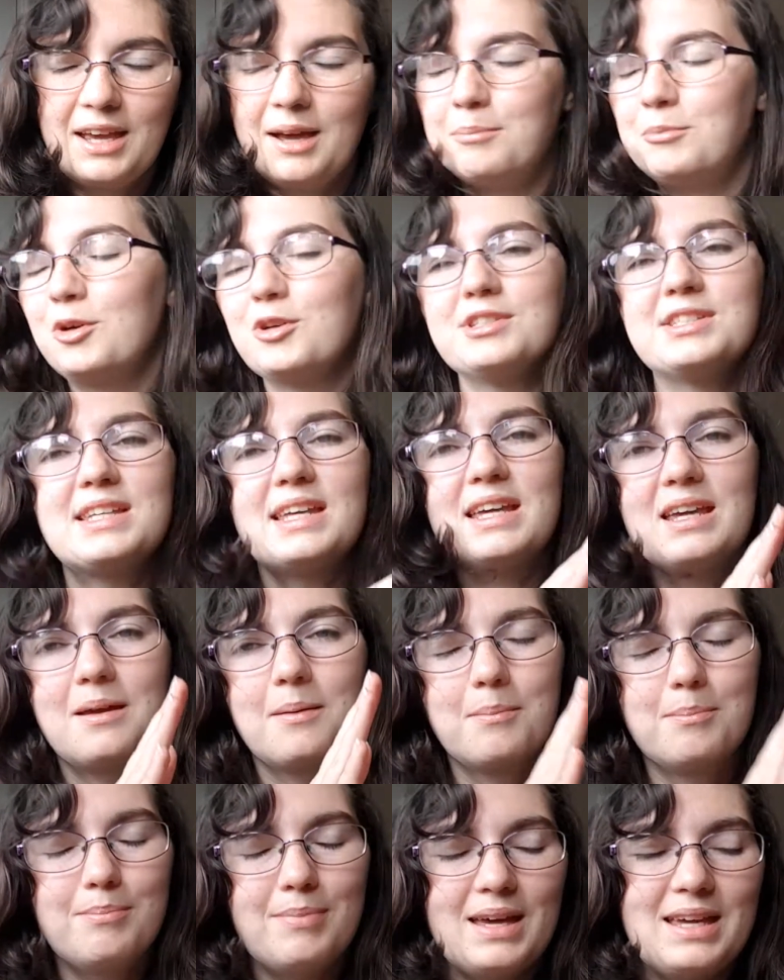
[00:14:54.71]
I'm not
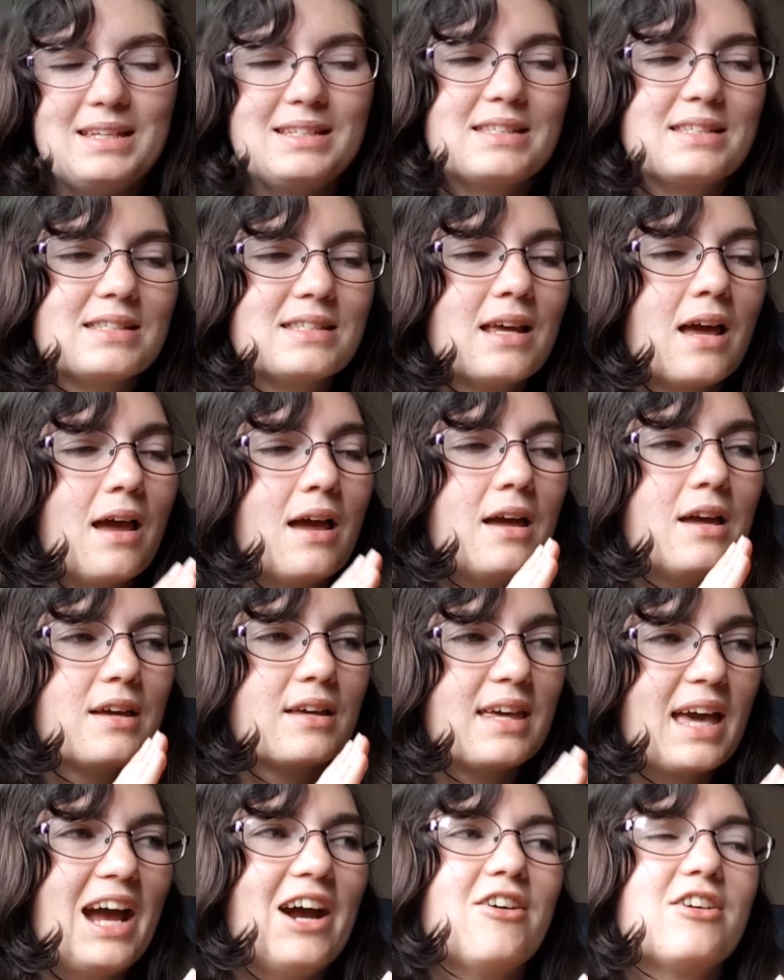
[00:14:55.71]
saying base
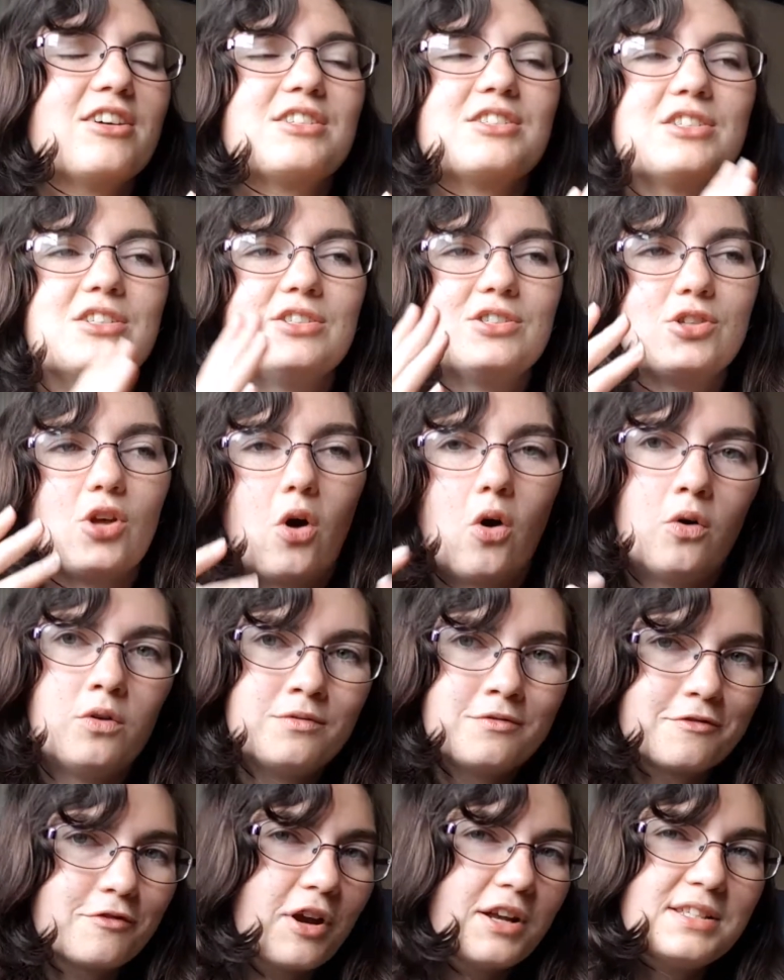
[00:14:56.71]
characters
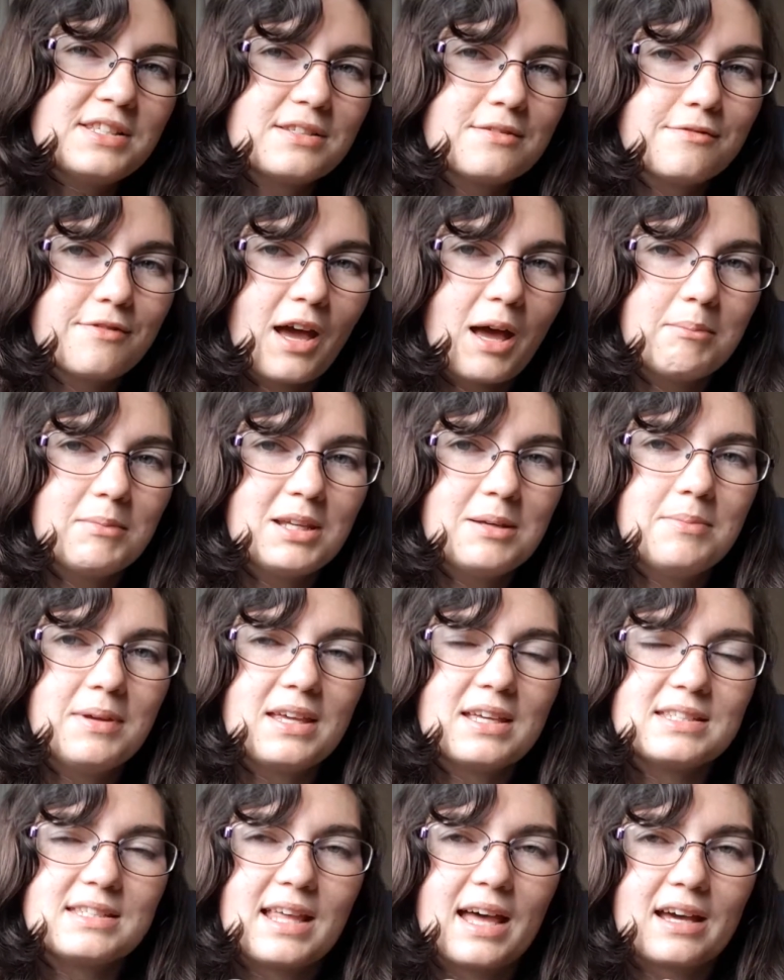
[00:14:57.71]
on friends and family,
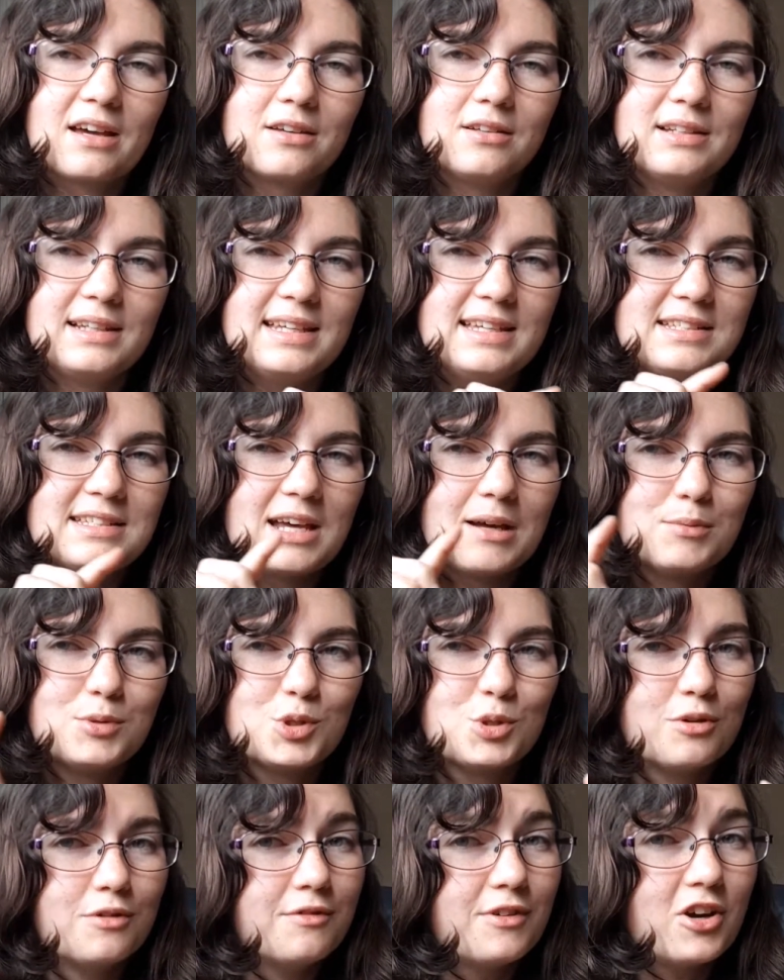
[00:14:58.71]
because that can lead down
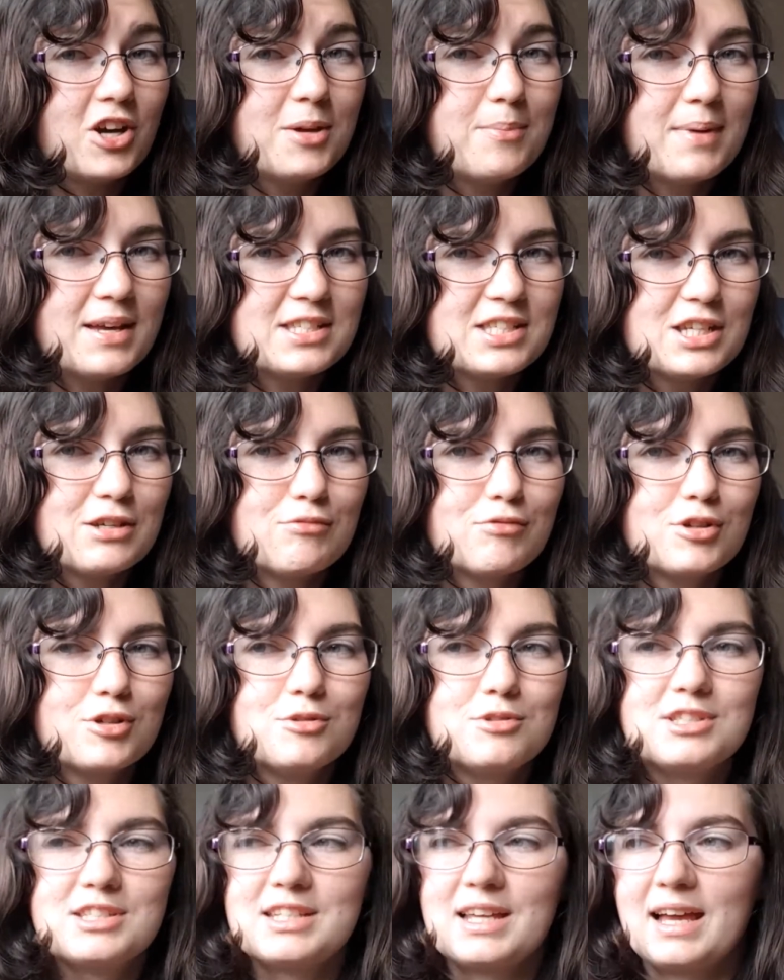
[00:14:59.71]
to a very messy
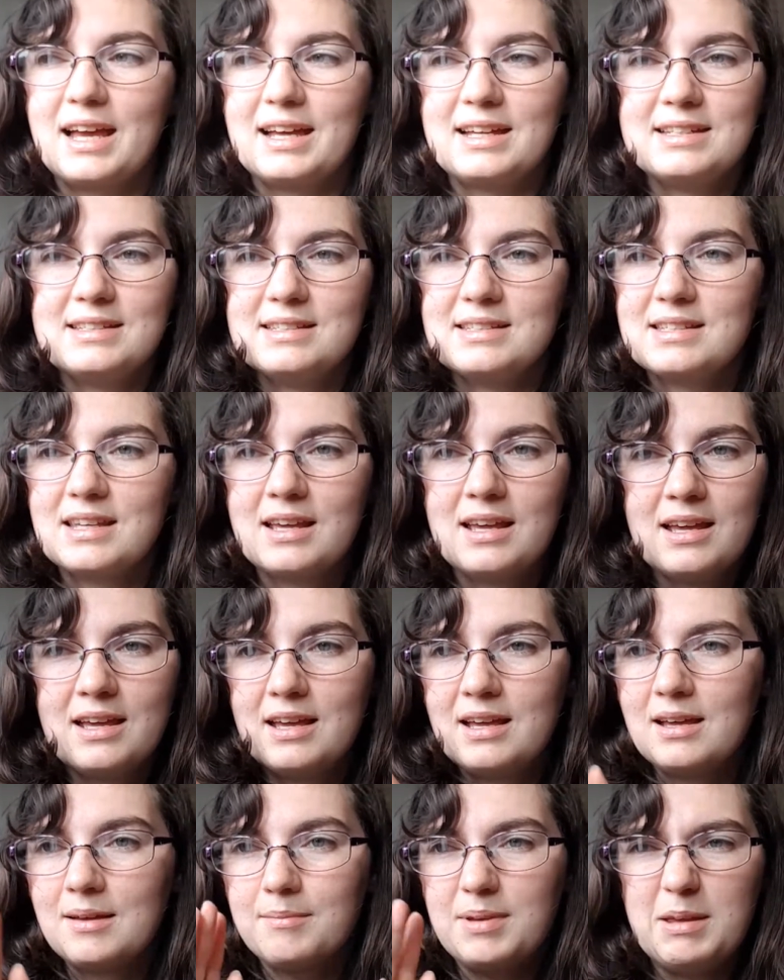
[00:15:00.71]
route and
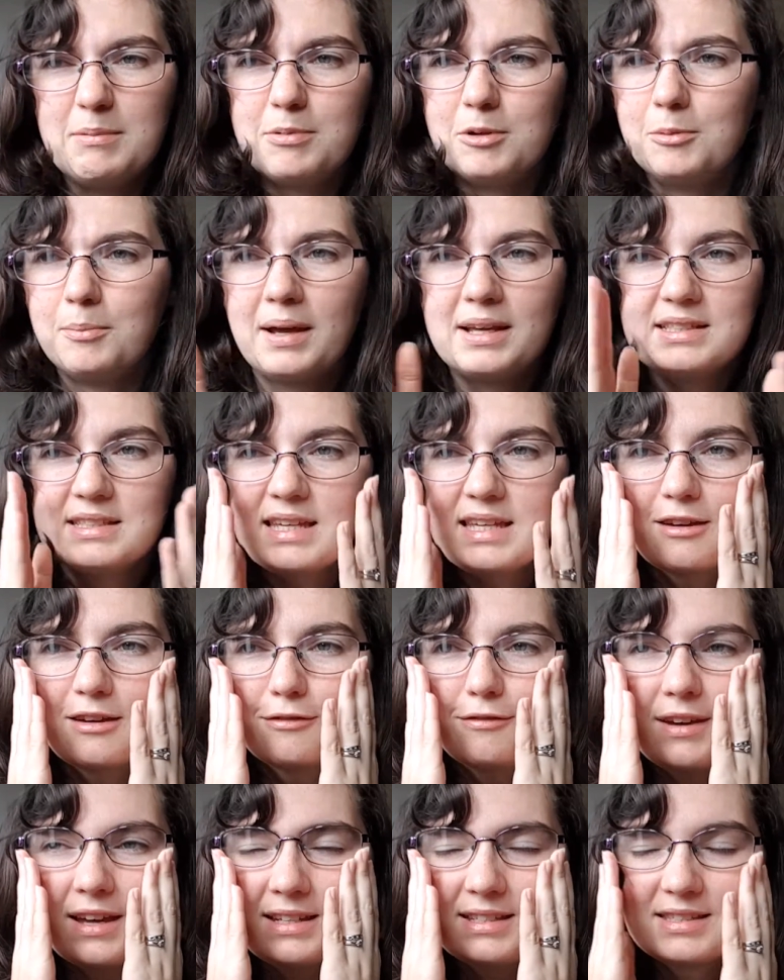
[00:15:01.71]
people might
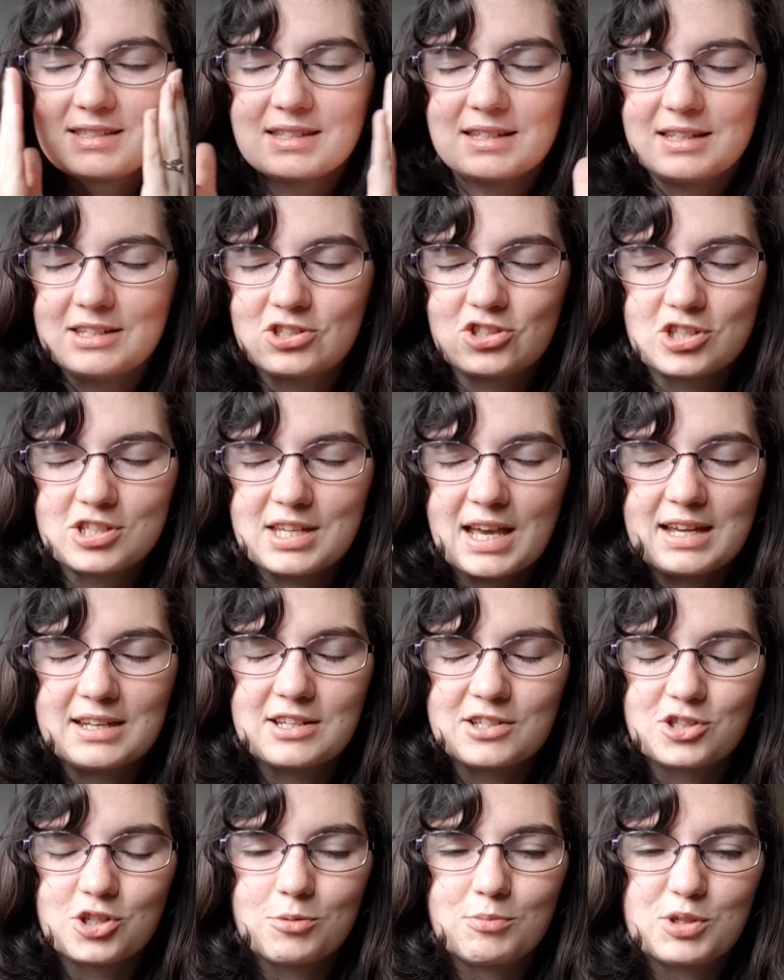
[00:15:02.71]
offense and it's just
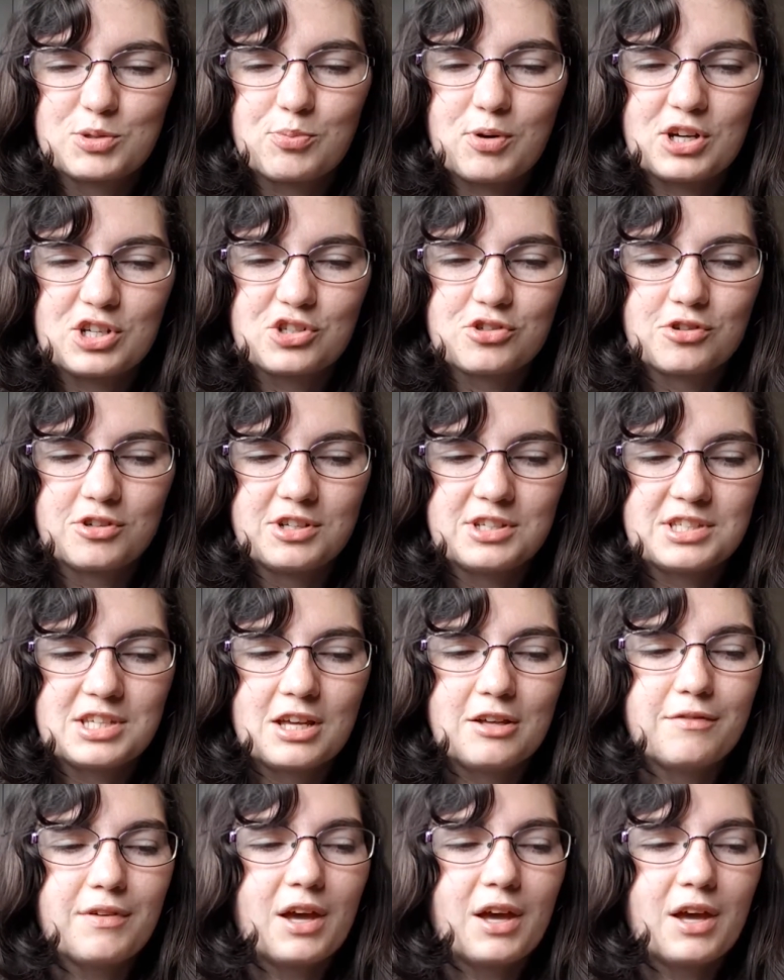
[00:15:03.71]
adding so much pressure on yourself.